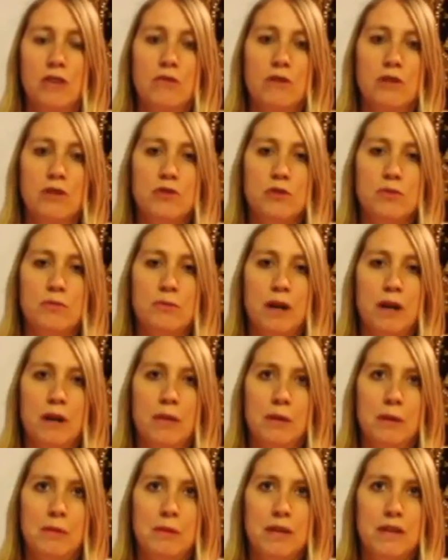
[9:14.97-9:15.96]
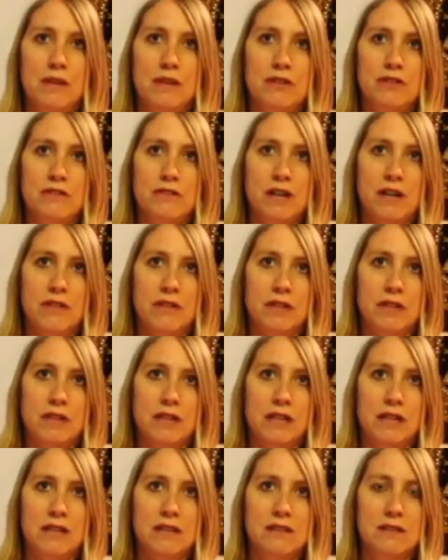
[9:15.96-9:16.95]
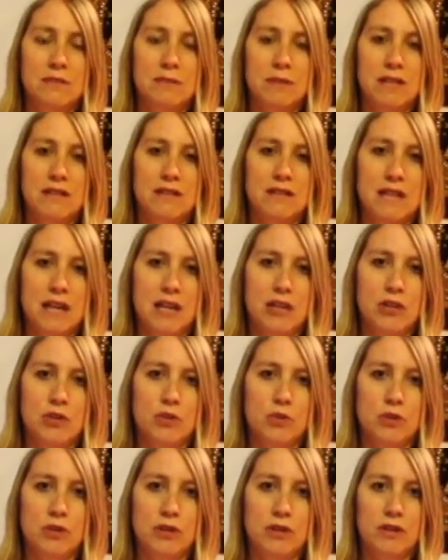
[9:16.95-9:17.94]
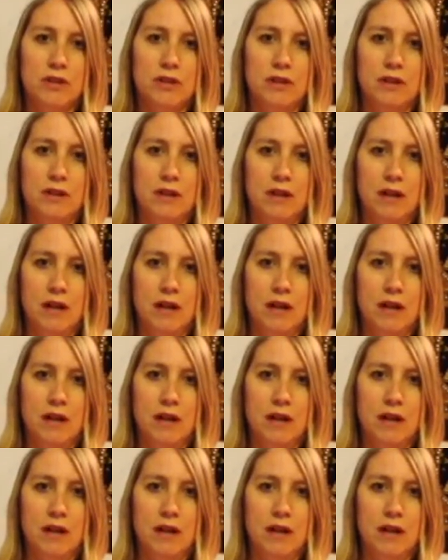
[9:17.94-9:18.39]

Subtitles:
which would probably mean that you've got the link to my scheduler